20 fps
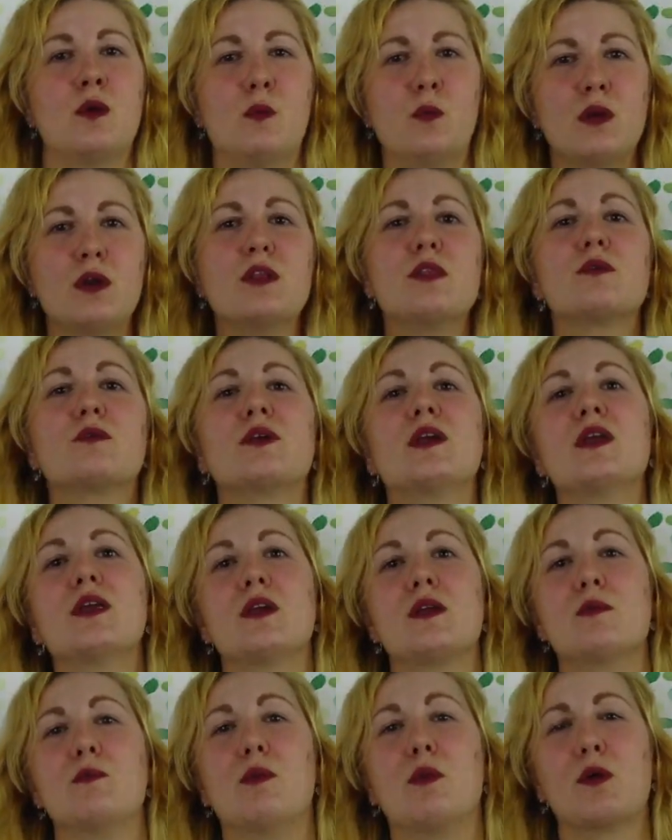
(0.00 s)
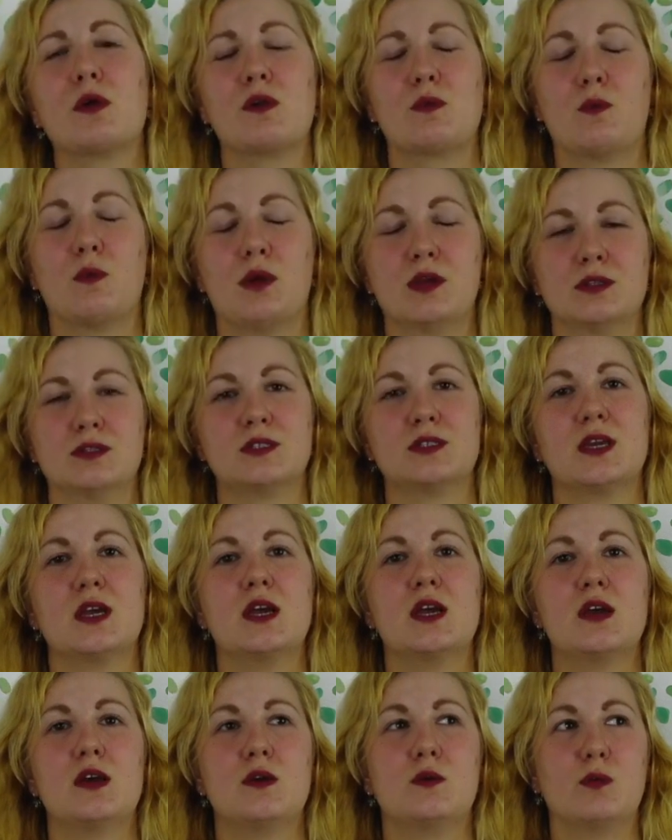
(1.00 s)
One of the really important ones
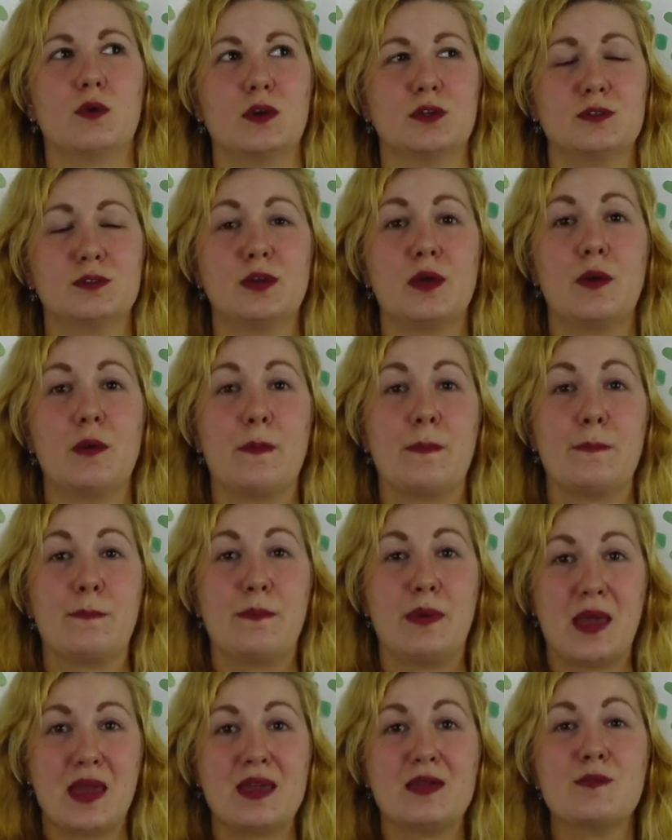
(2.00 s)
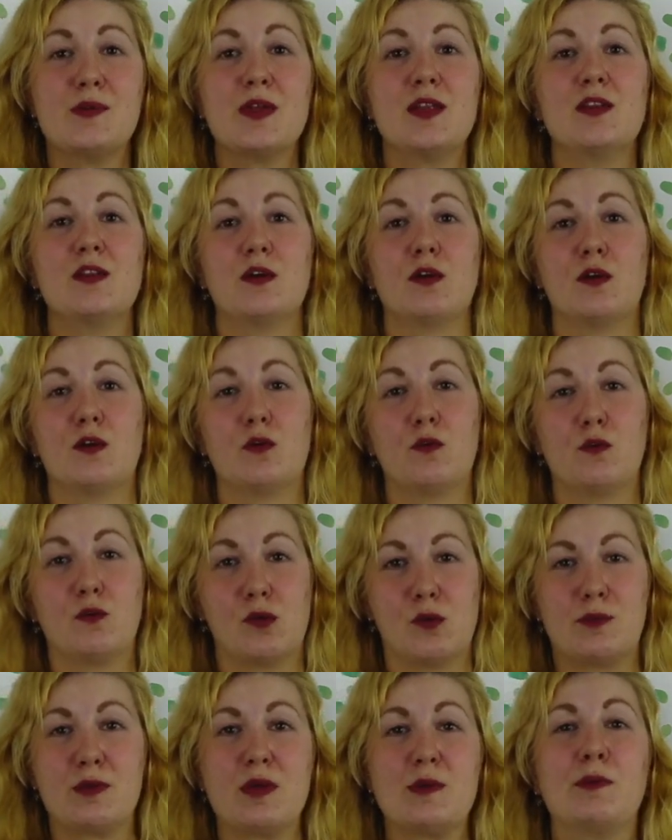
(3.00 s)
was payment
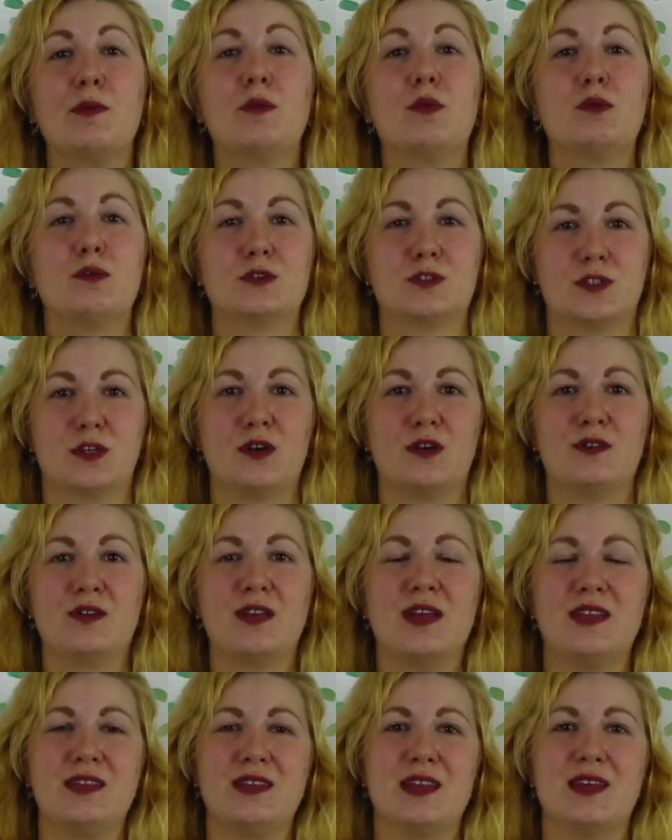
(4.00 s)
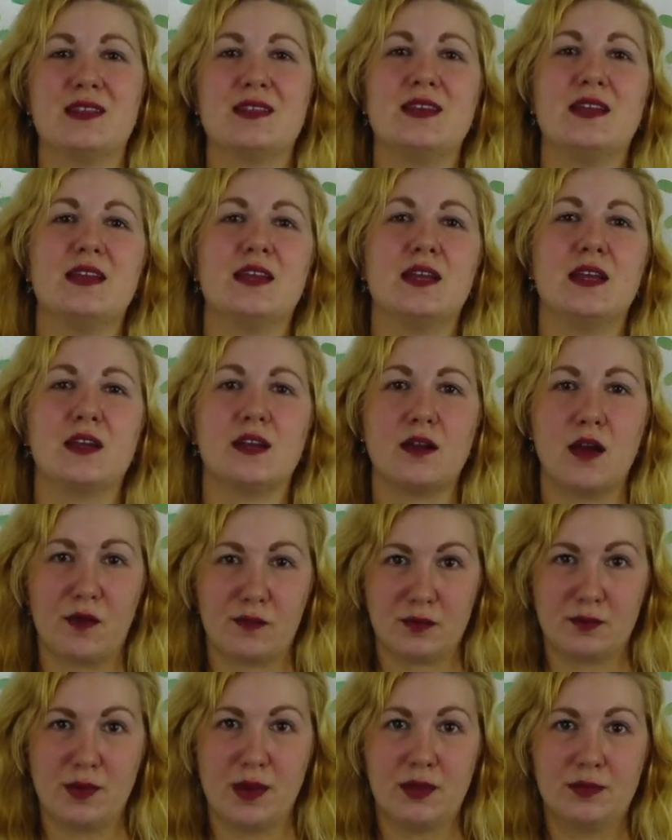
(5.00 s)
for people who served in the Athenian
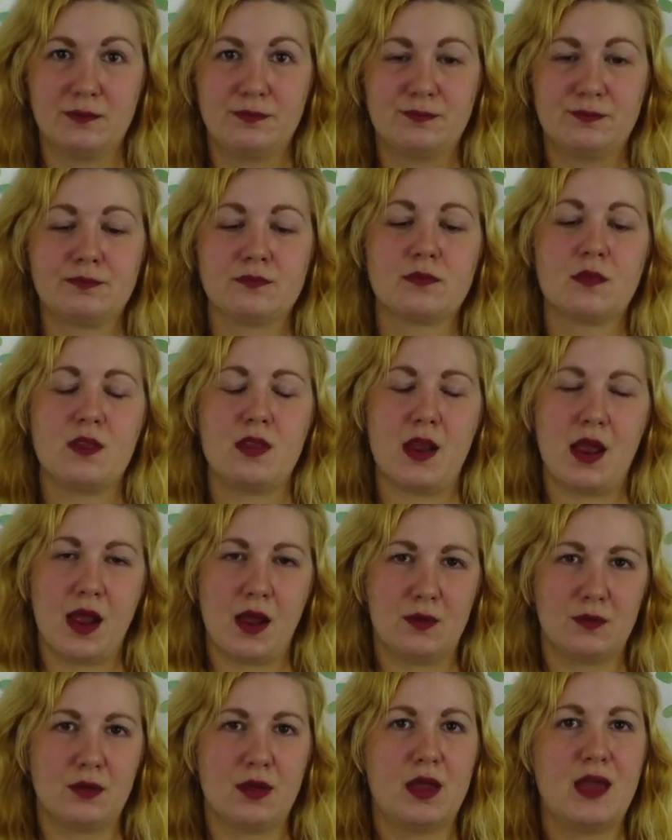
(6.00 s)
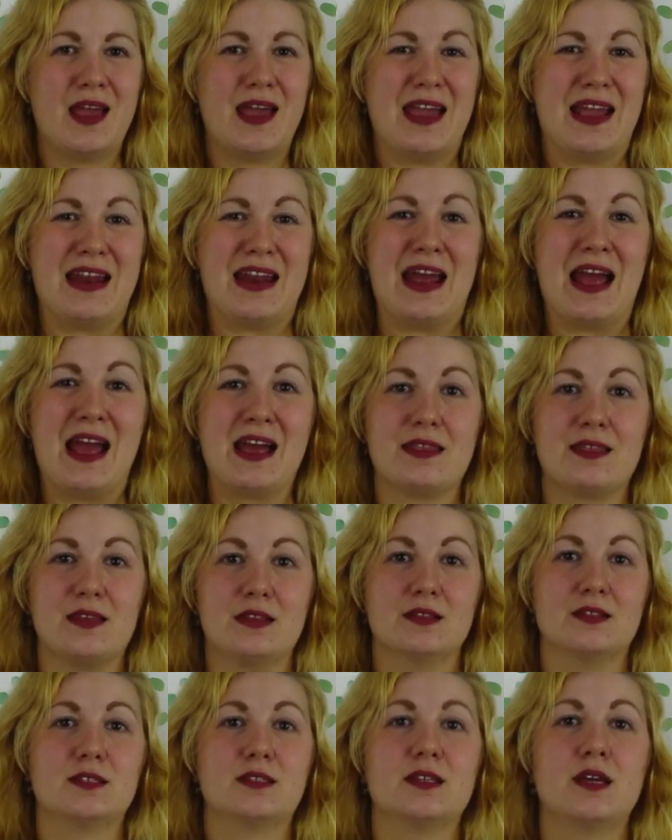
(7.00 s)
government. Now, in
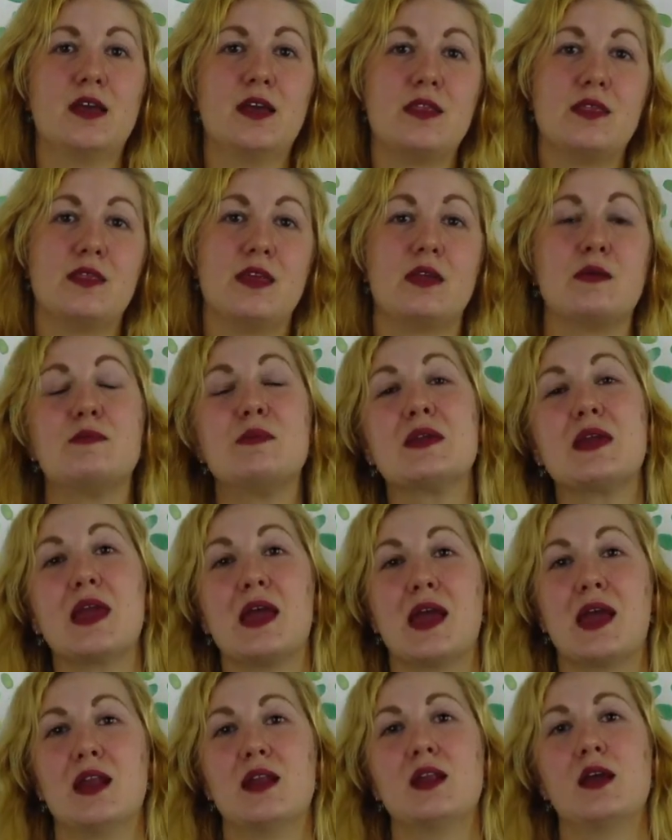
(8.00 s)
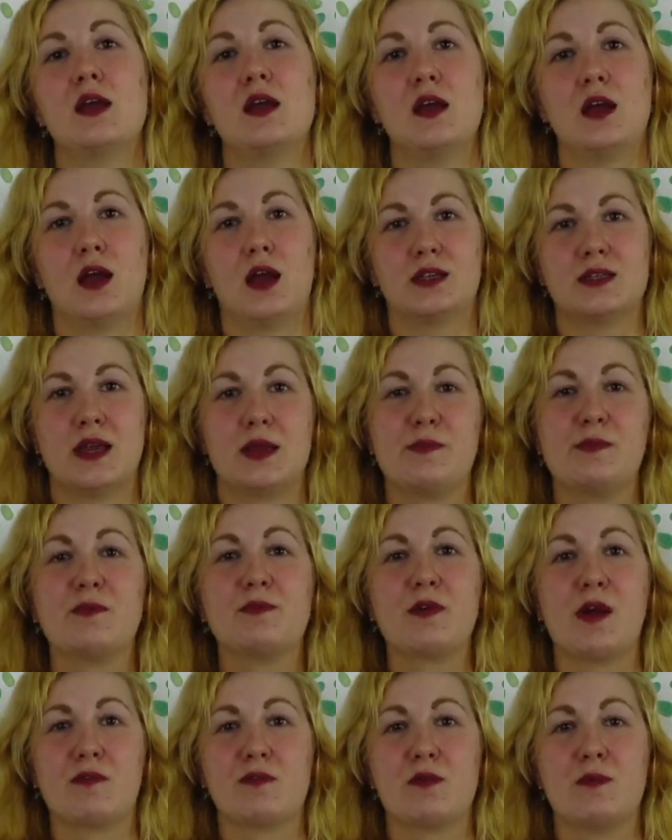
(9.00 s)
Athens, they began a type
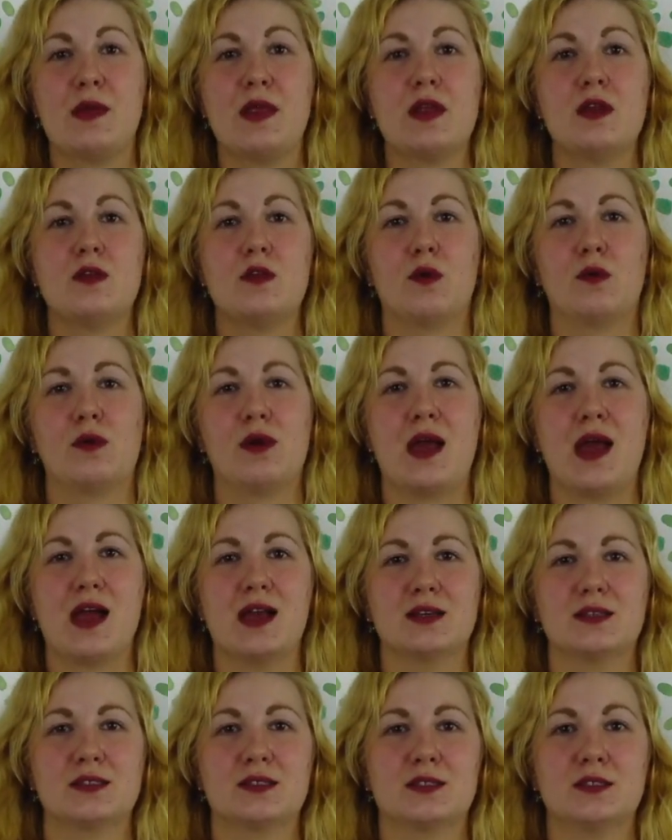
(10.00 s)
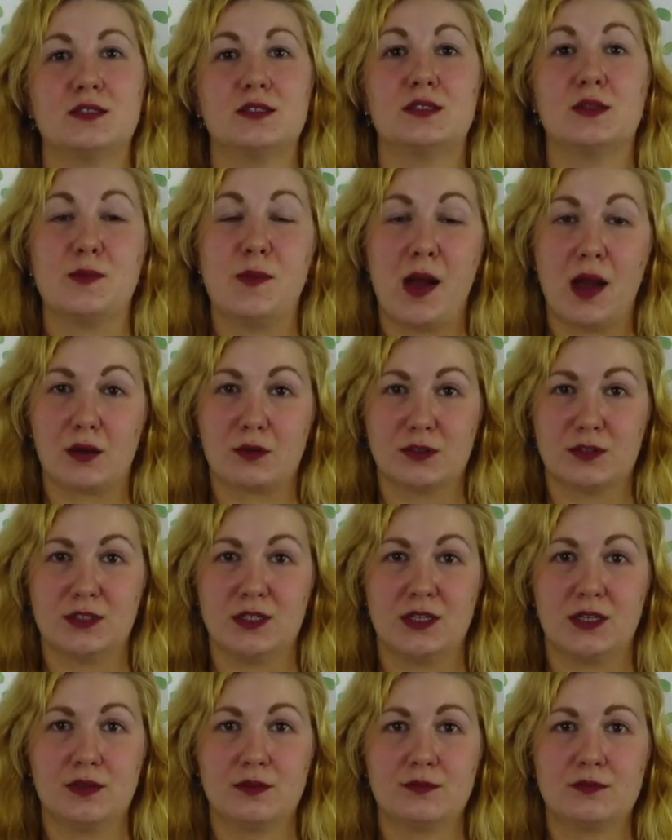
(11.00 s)
of government known as
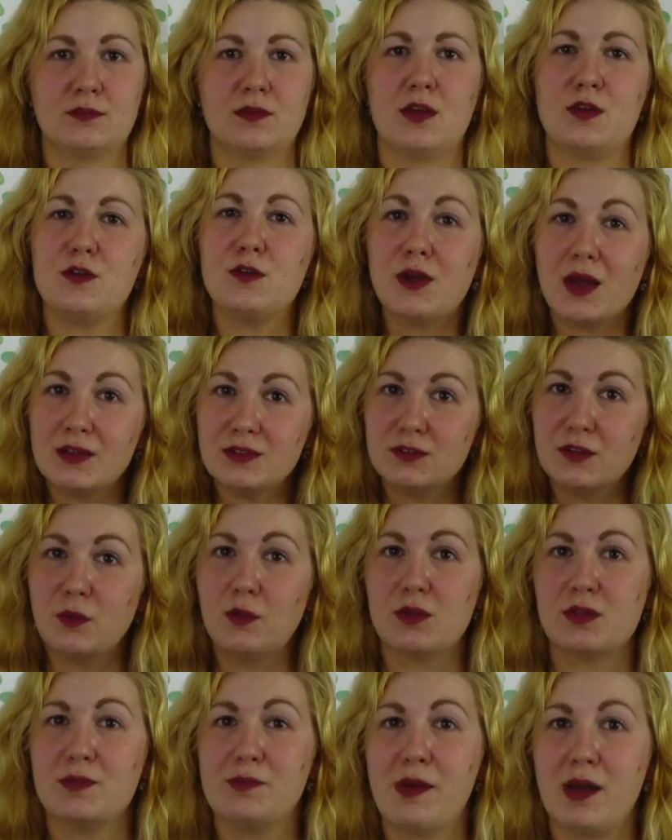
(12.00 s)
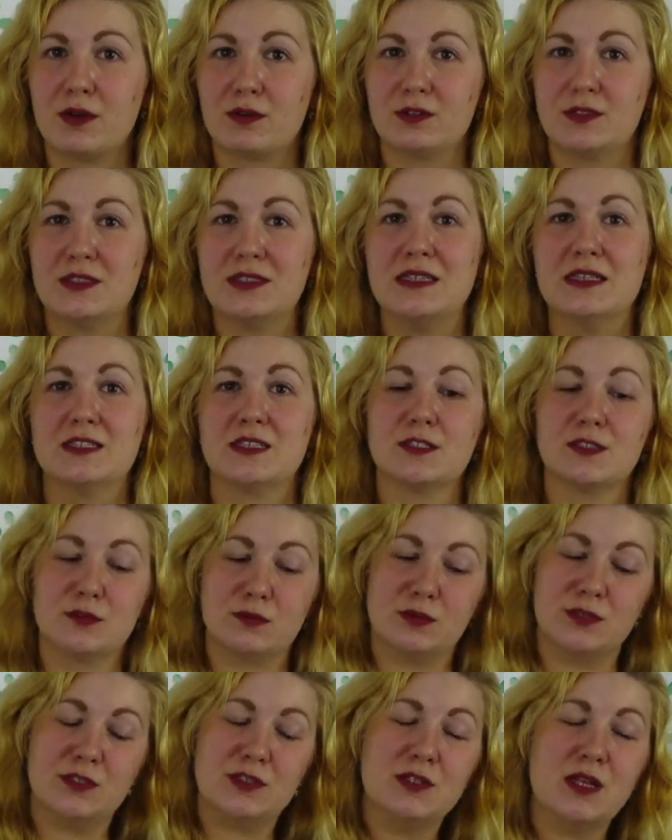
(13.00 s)
democracy. Now, you guys know what democracy is because
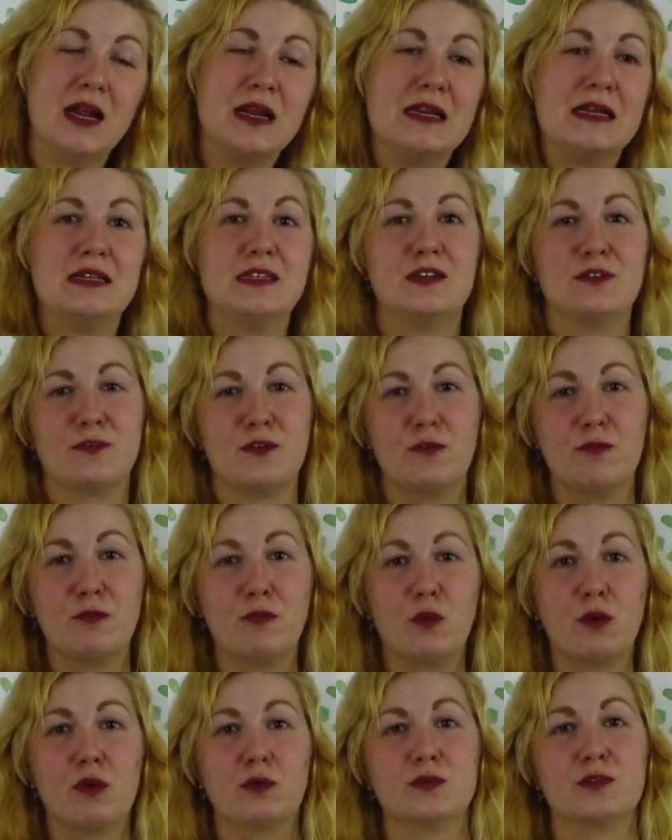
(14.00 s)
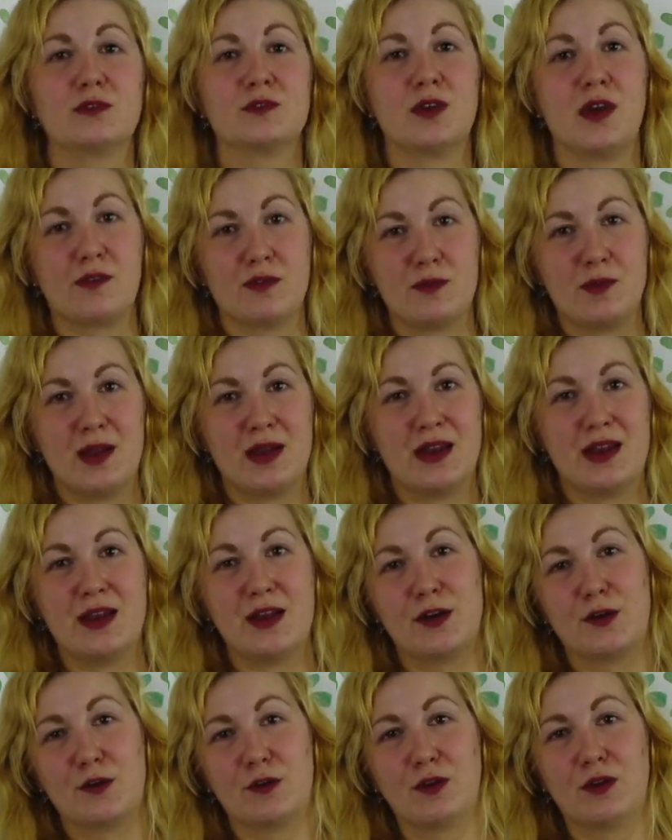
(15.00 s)
we studied different forms of government
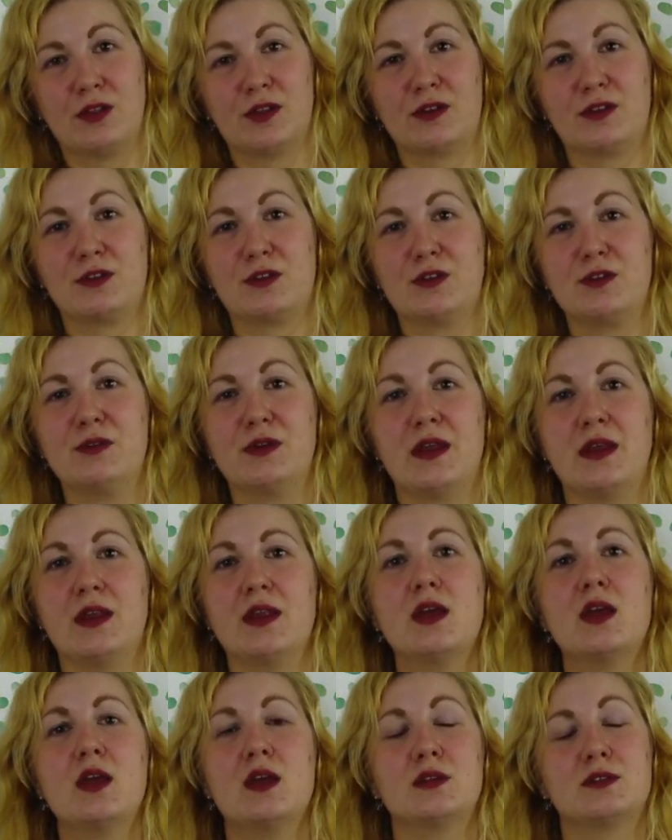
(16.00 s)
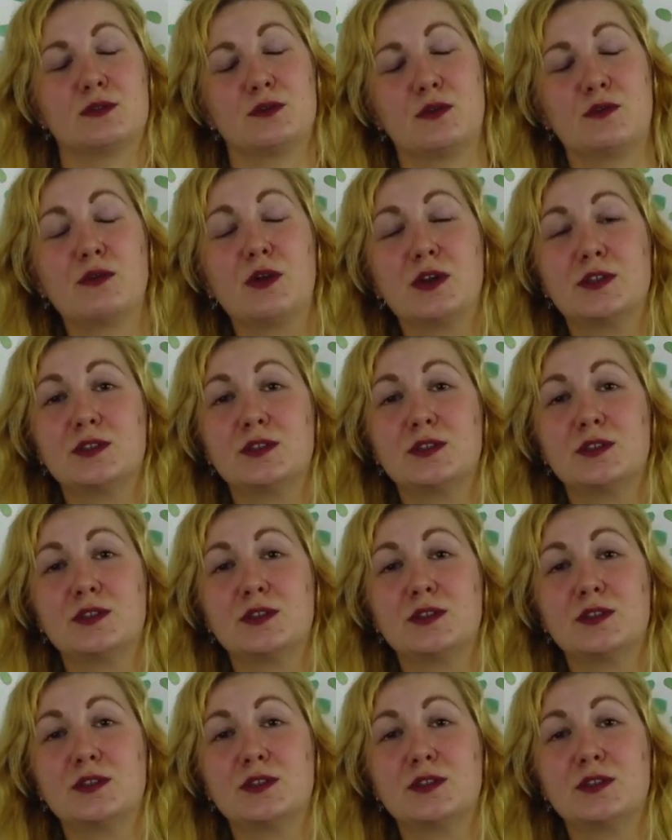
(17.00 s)
in an earlier unit. To refresh